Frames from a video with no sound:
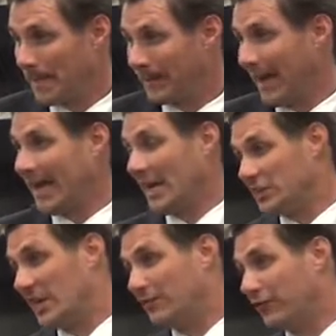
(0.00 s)
And like I
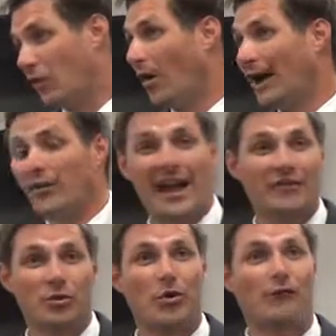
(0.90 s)
said before, I don't
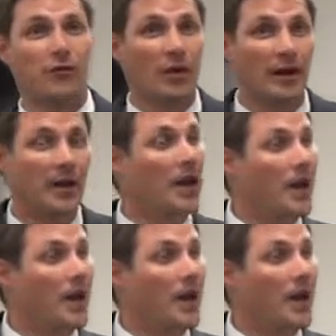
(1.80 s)
have a rule for it.